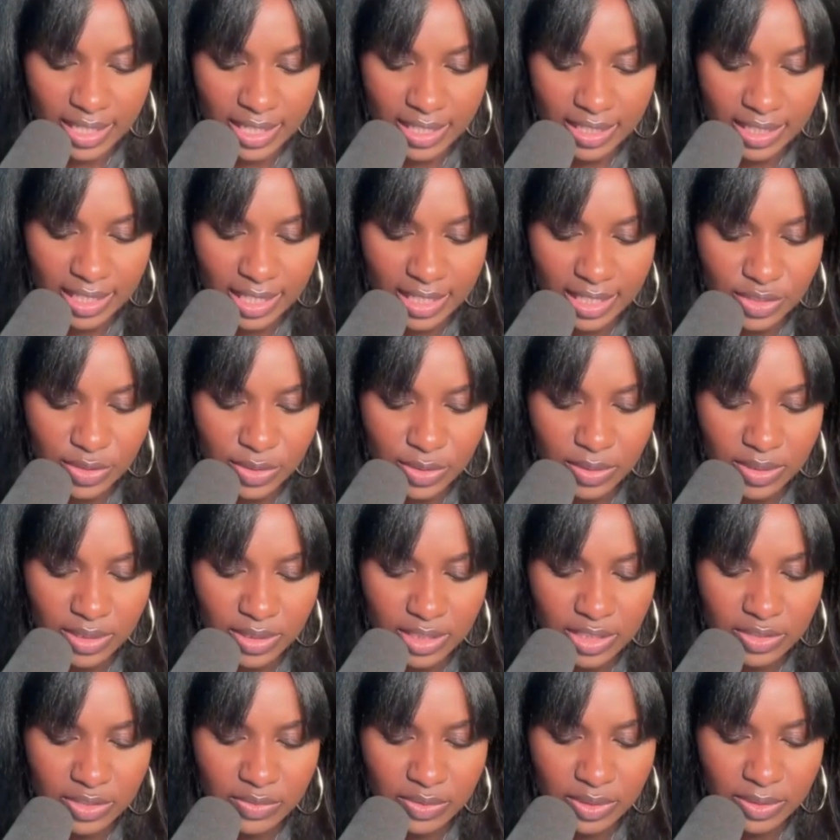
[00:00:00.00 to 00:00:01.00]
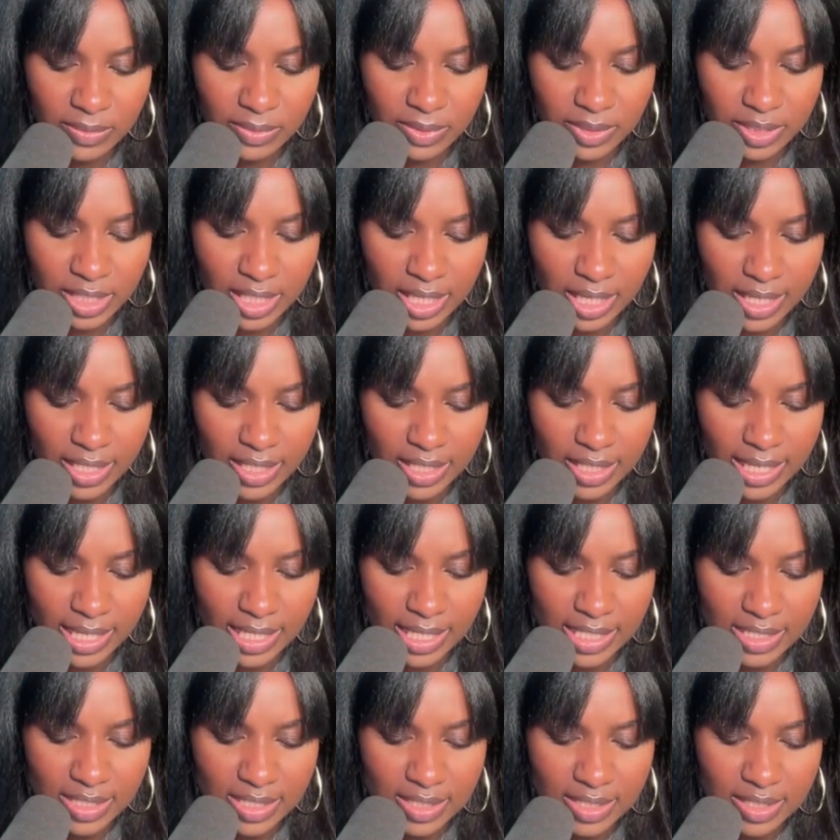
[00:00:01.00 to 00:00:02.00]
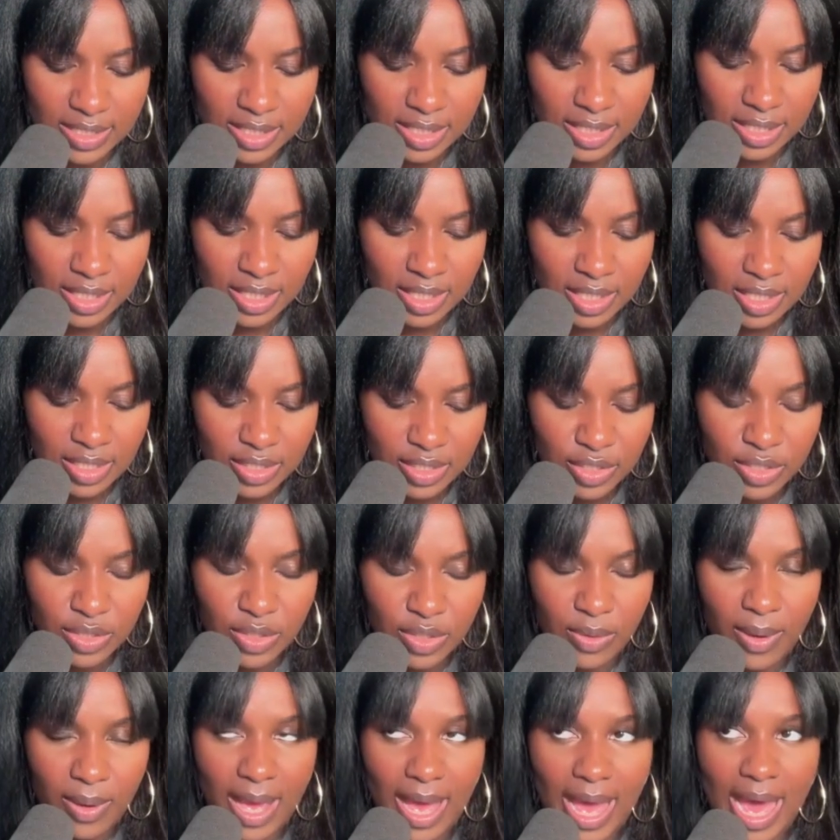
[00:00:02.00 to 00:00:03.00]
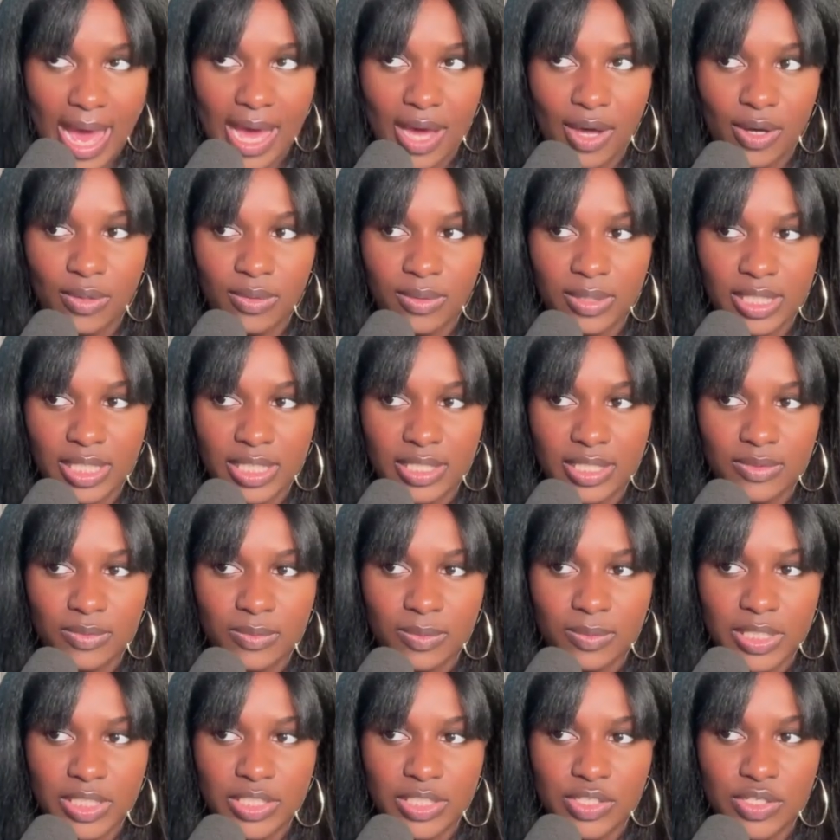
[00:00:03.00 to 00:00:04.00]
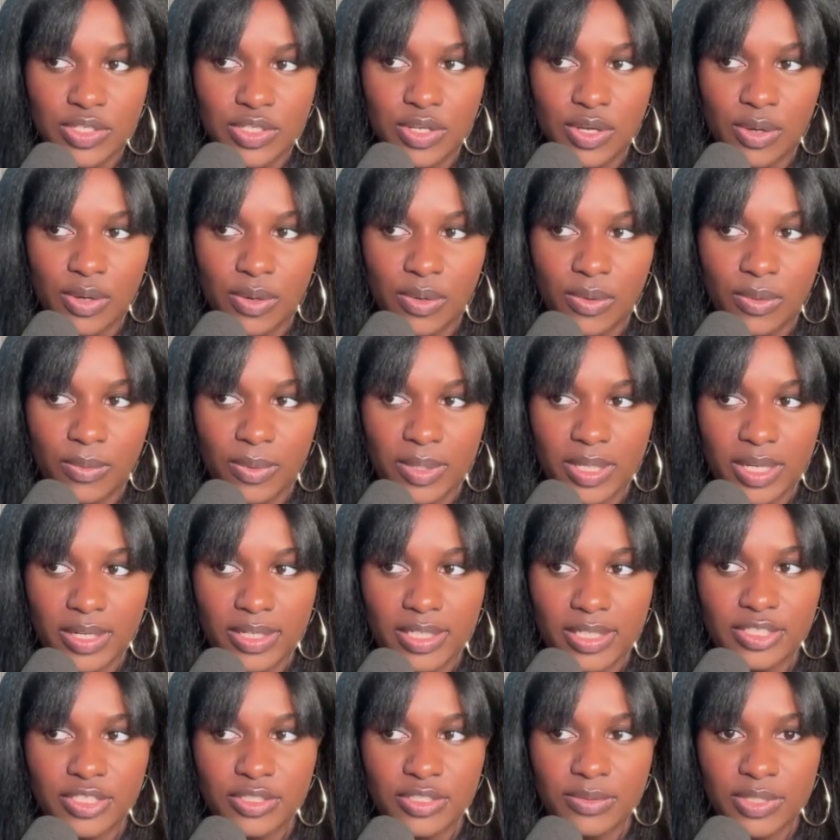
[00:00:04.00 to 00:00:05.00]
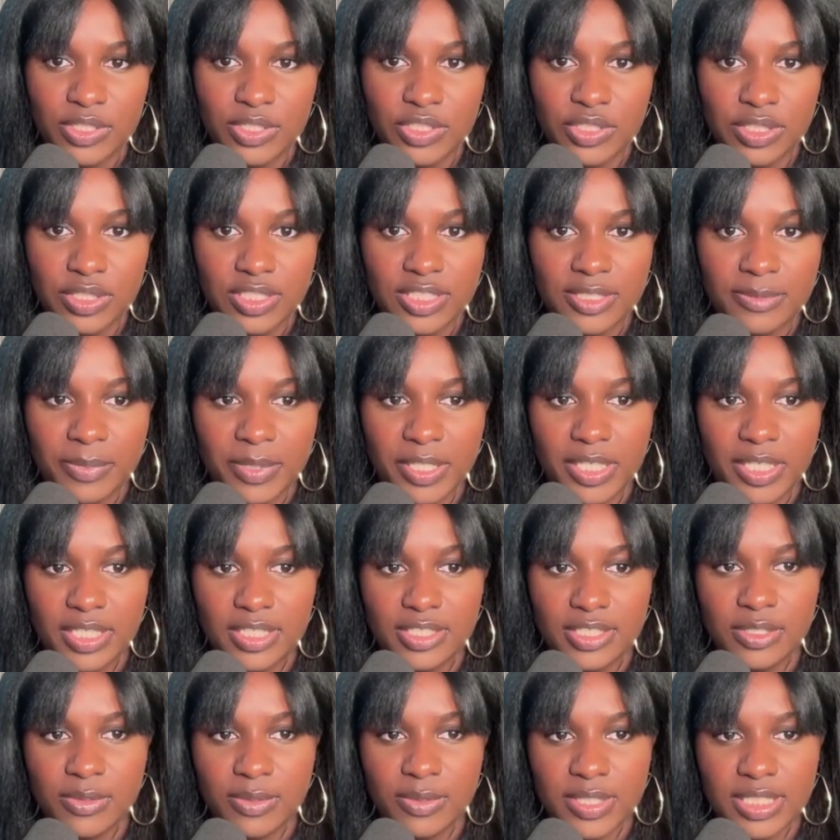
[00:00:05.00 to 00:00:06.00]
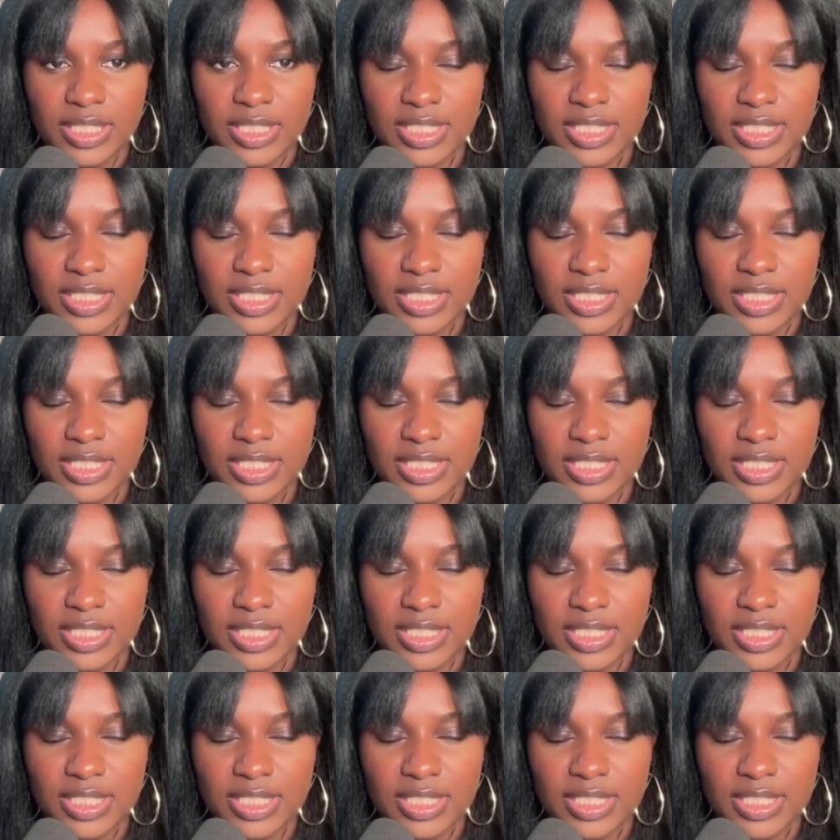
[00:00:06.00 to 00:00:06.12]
I totally agree with that. And, you know, how can we know when our intuition is speaking to us?